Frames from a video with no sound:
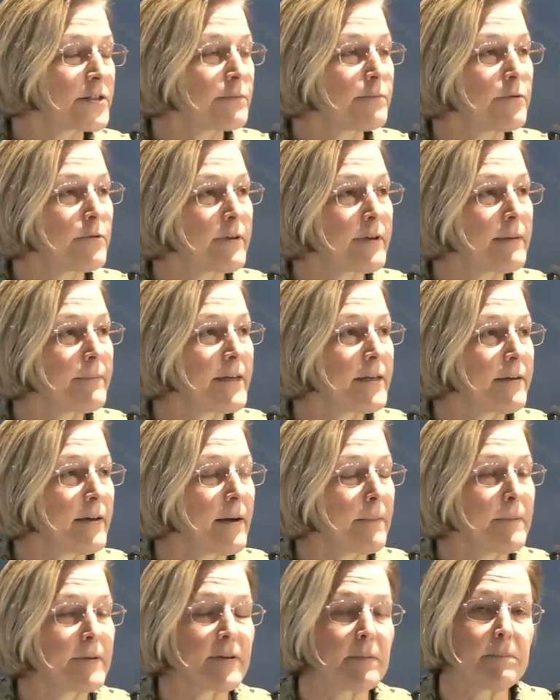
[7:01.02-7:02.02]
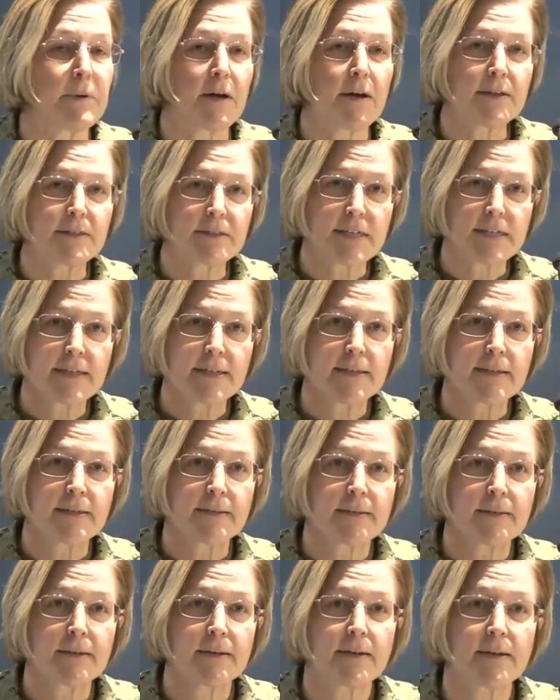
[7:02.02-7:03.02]
deployment up in the Baltic,
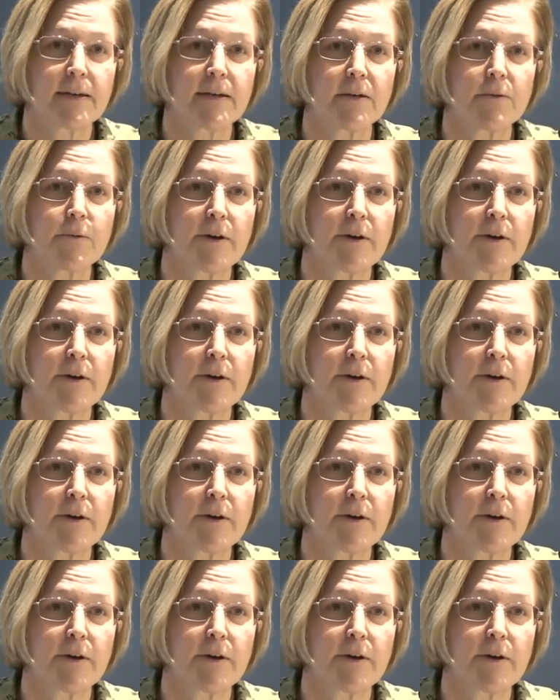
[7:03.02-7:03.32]
uh,